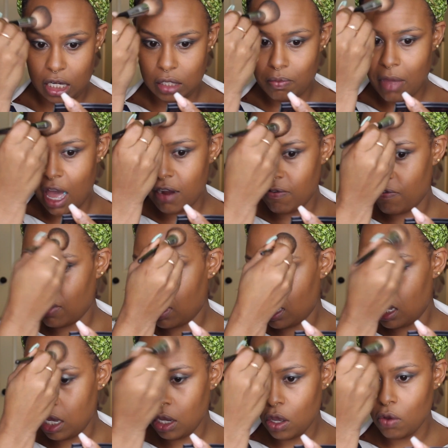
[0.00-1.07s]
is
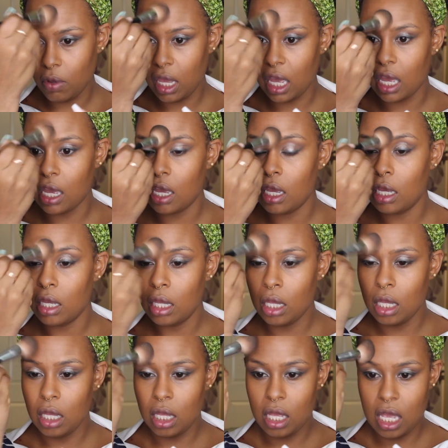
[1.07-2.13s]
mattifying, okay,
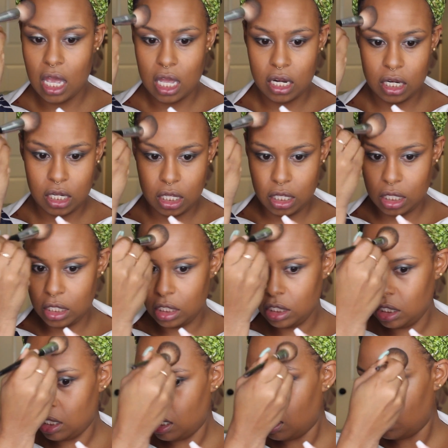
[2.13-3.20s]
and
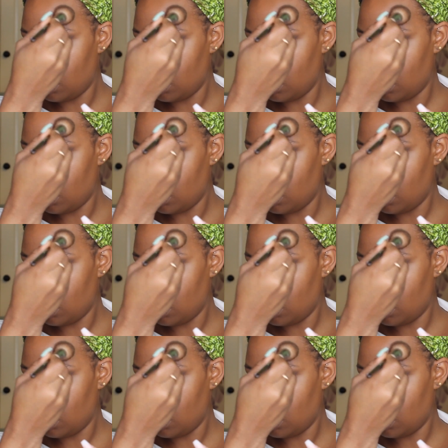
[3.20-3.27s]
it's